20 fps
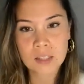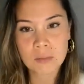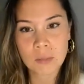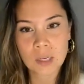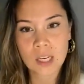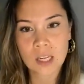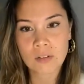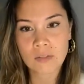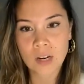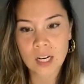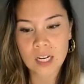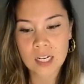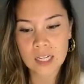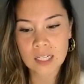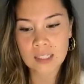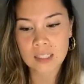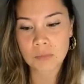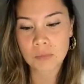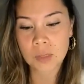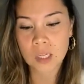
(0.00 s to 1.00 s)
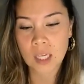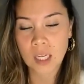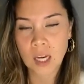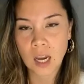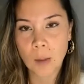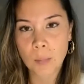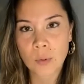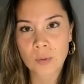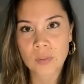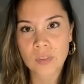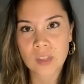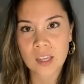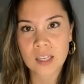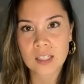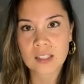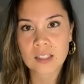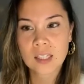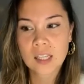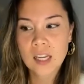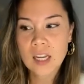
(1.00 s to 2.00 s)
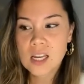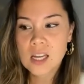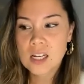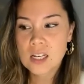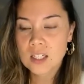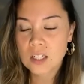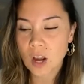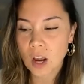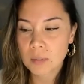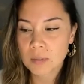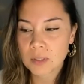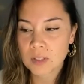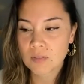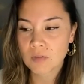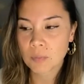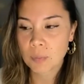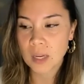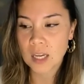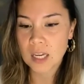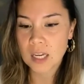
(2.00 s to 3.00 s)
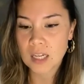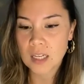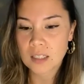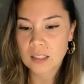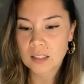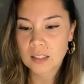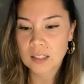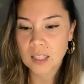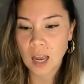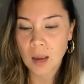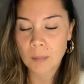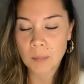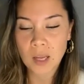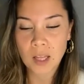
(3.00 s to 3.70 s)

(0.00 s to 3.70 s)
to me in readings and picking up on these types of beings,